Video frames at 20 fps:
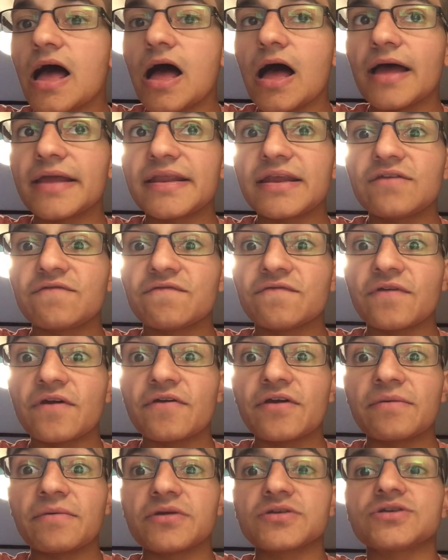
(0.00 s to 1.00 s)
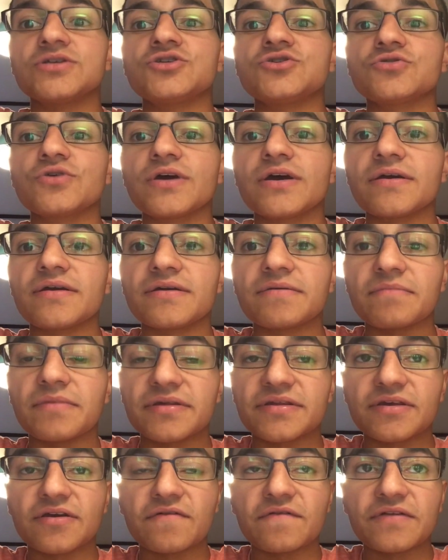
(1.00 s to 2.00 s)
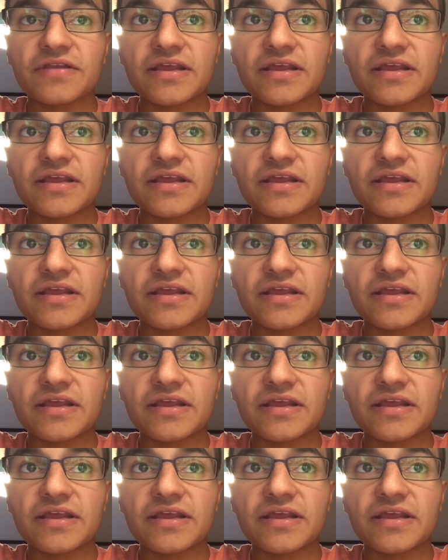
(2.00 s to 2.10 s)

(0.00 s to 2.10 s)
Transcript: I did very much enjoy myself.